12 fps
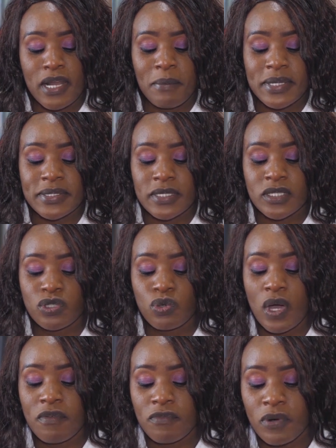number 6 to
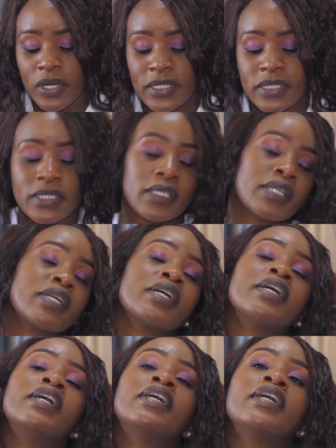avoid:
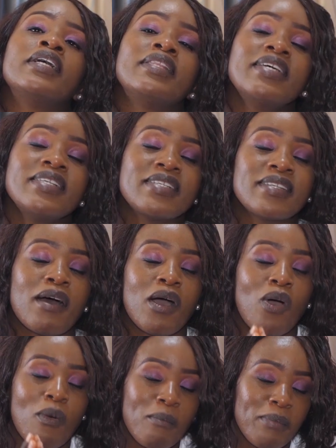this is a
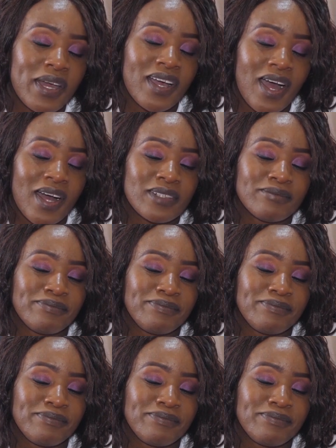home baker.